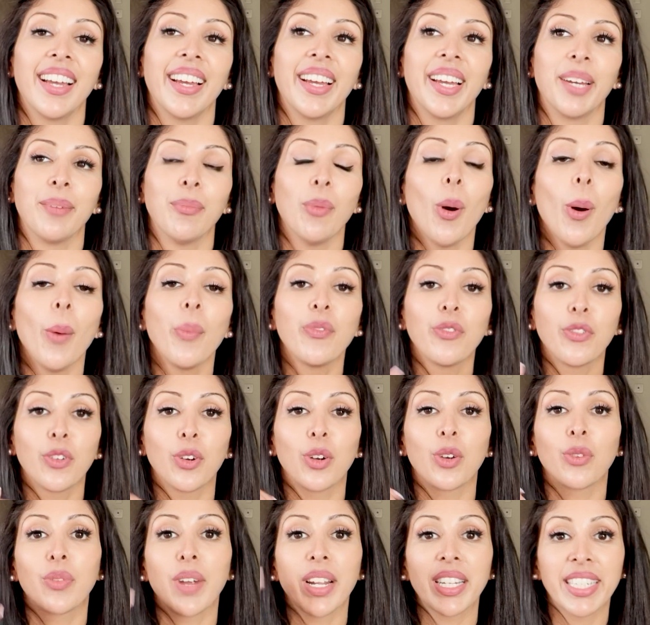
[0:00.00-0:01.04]
Um, opt
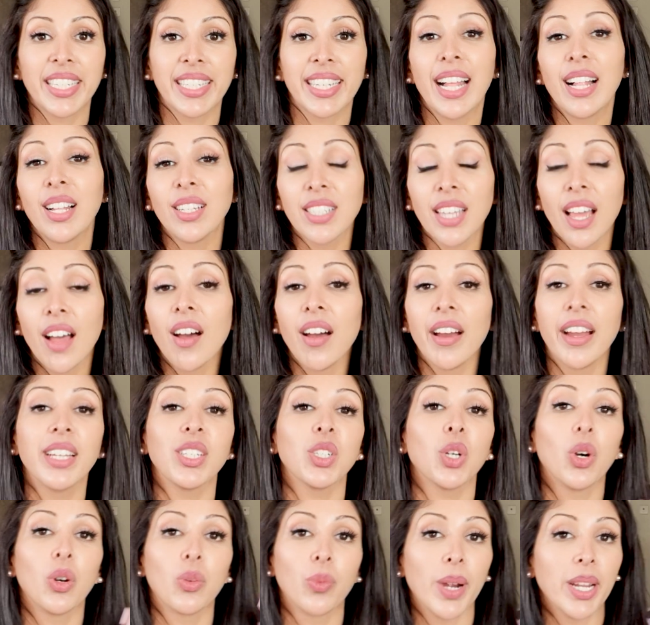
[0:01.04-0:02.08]
for a retinaldehyde
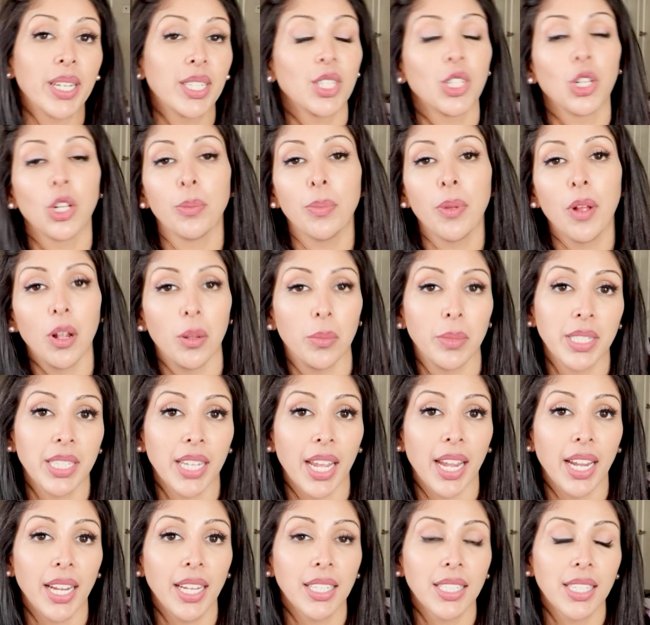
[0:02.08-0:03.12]
or retinyl
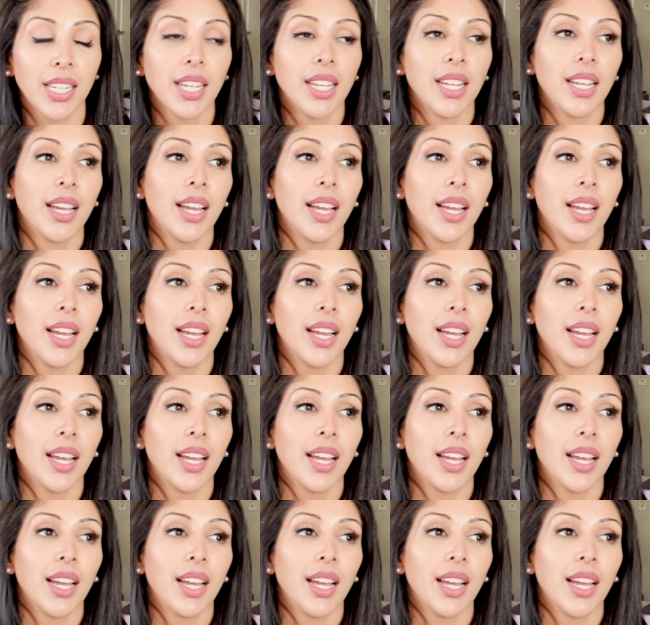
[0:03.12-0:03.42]
palmitate.